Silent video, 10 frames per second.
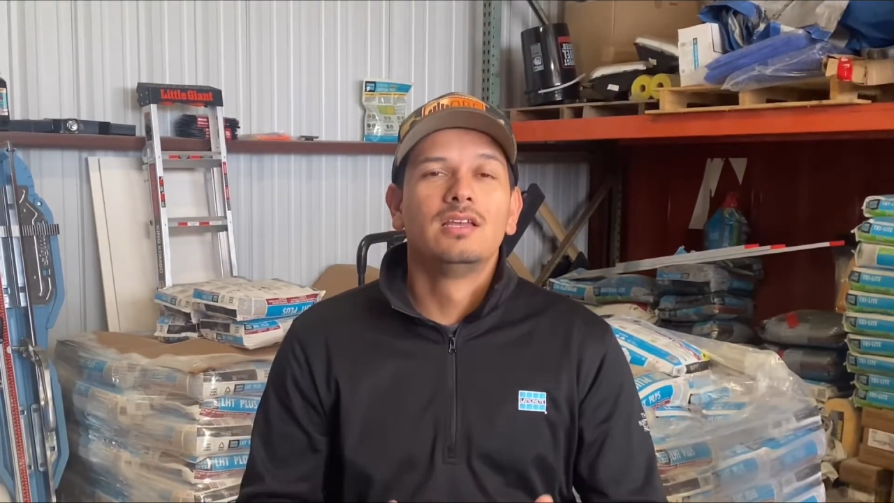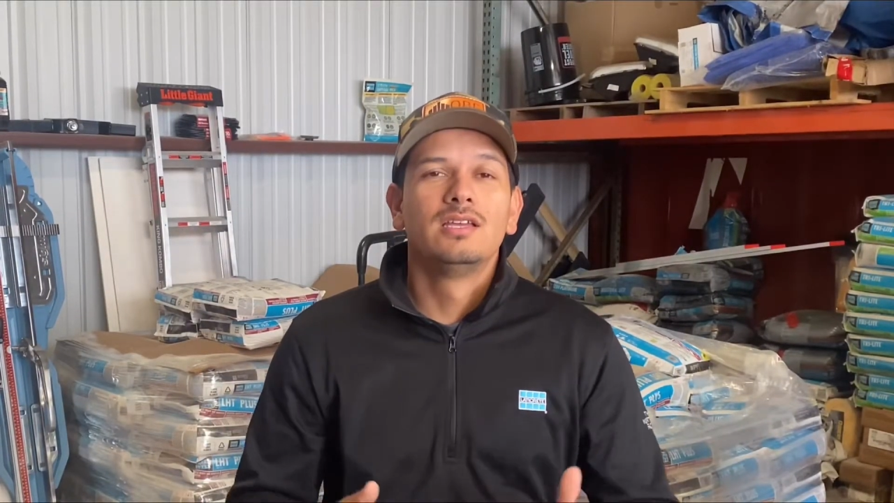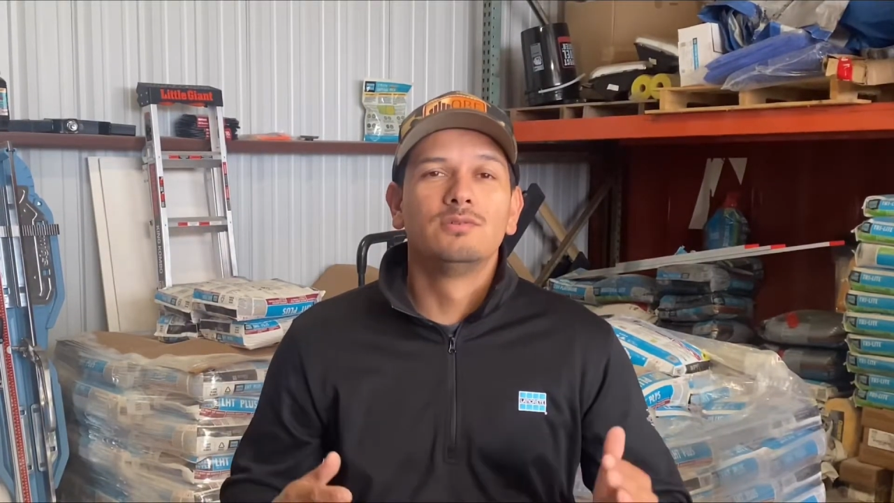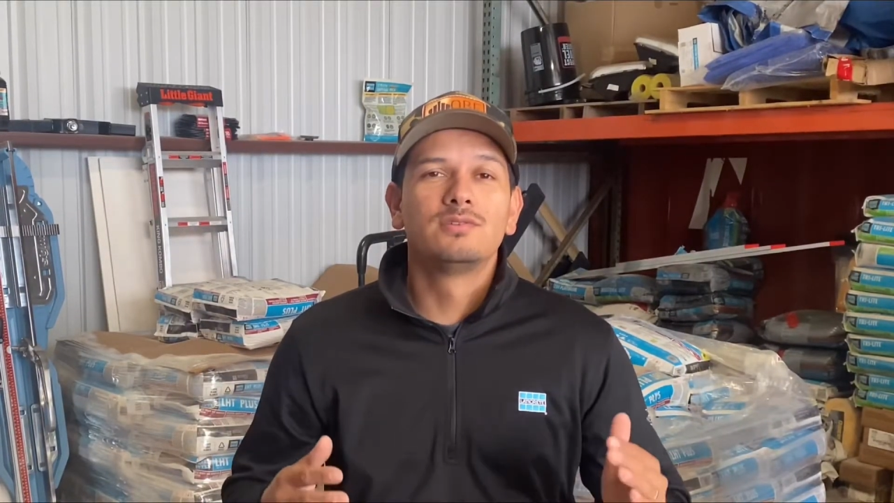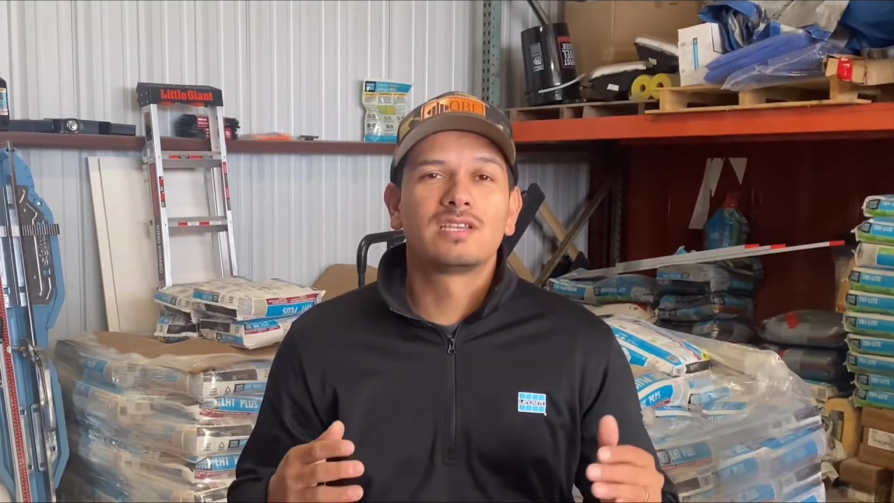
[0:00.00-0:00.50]

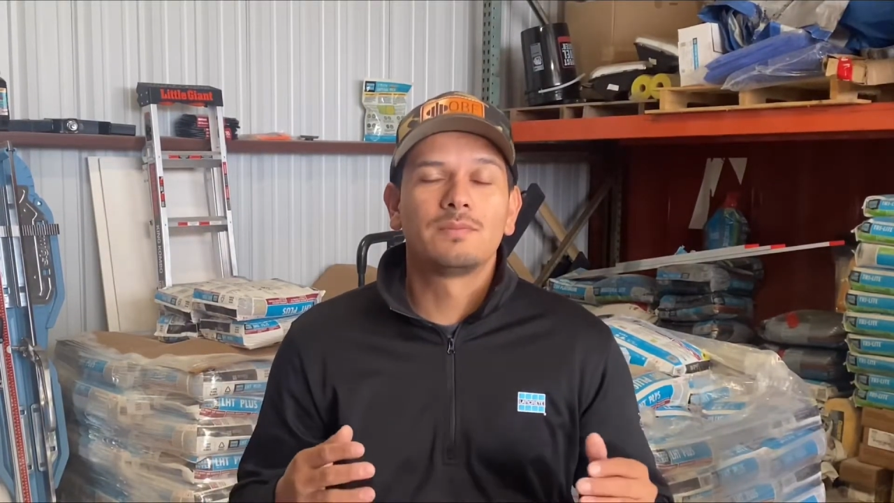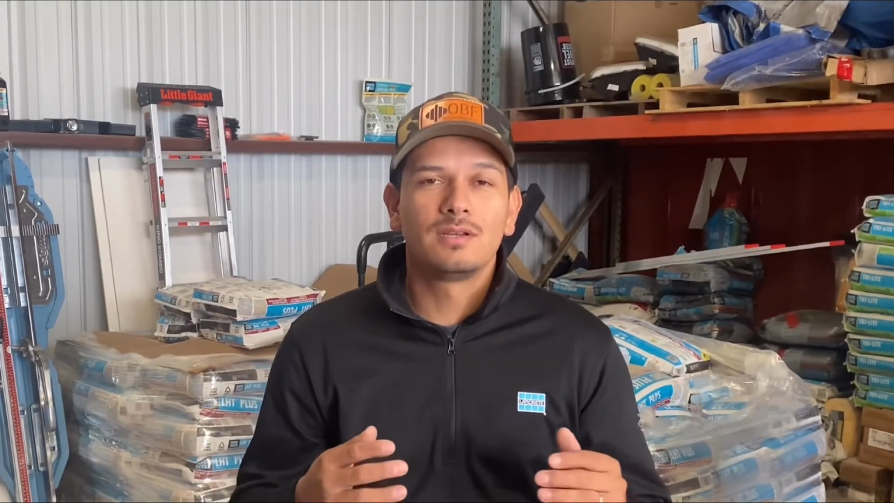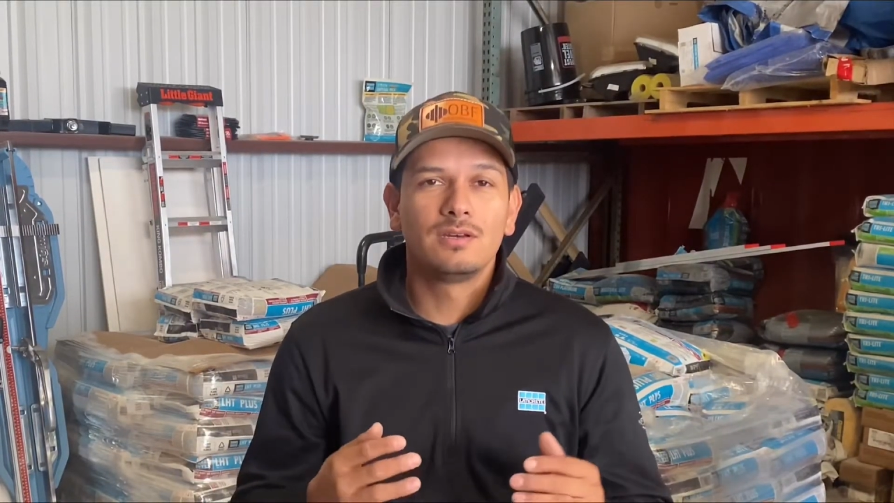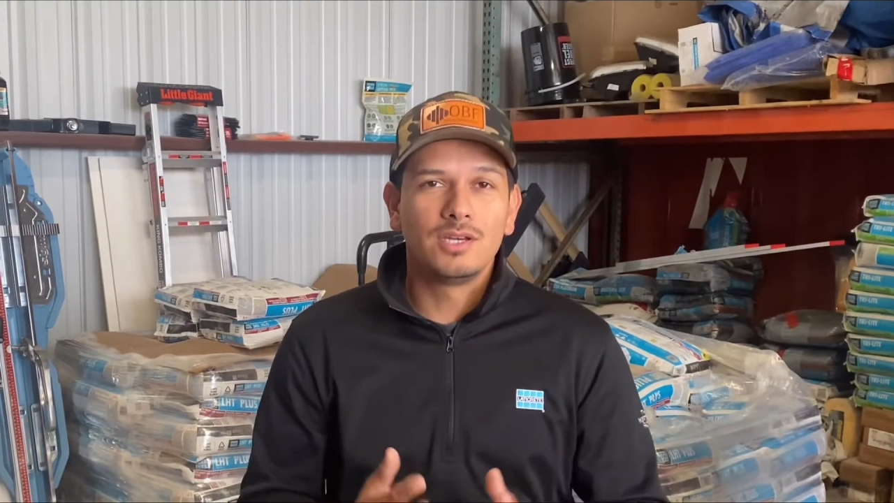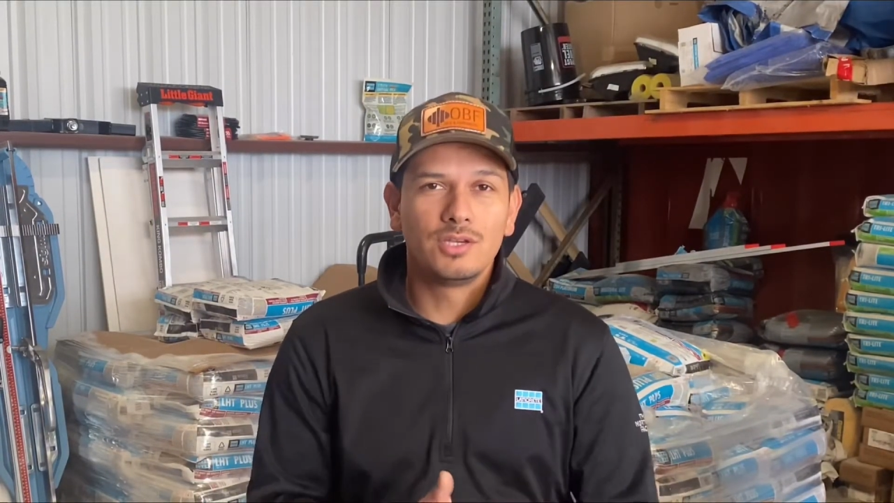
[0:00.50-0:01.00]
It was
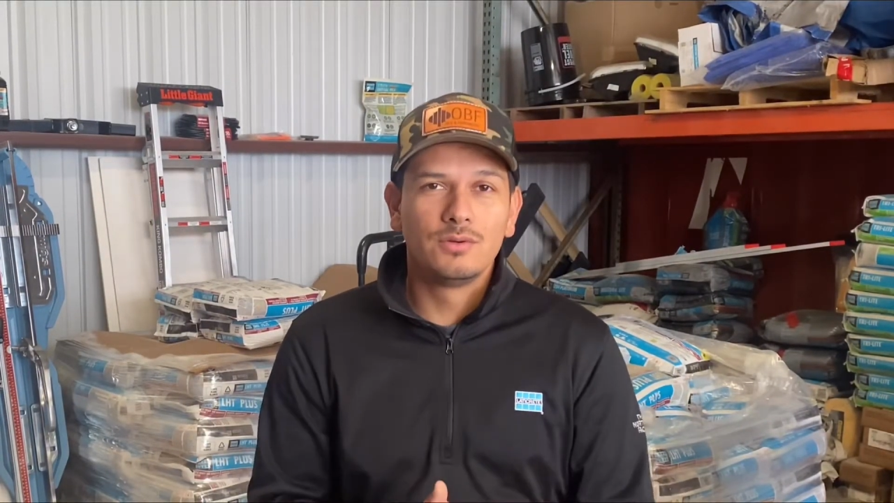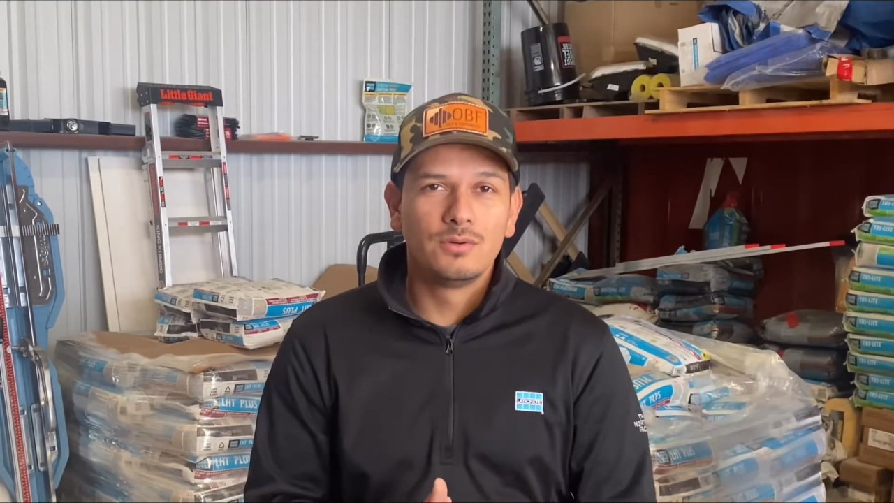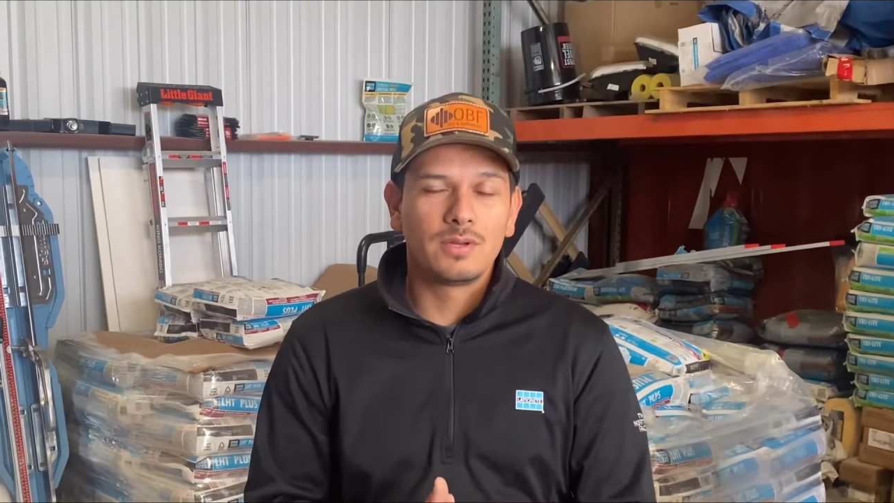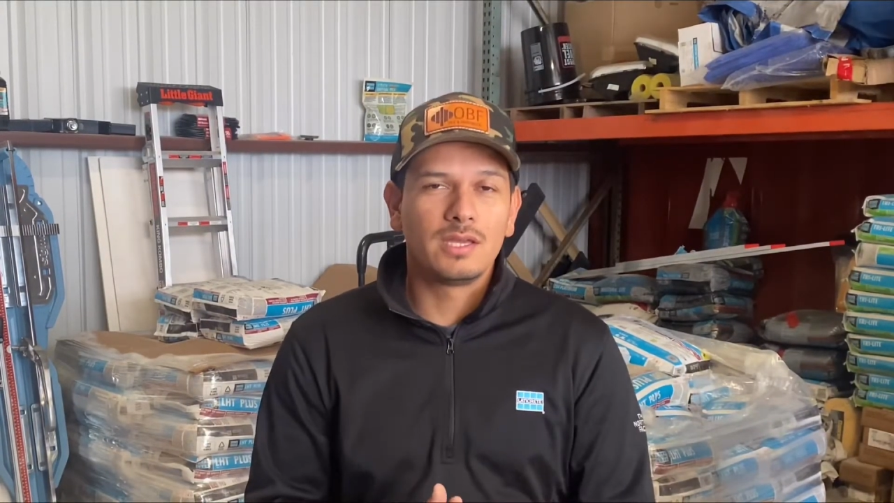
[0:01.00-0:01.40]
something new.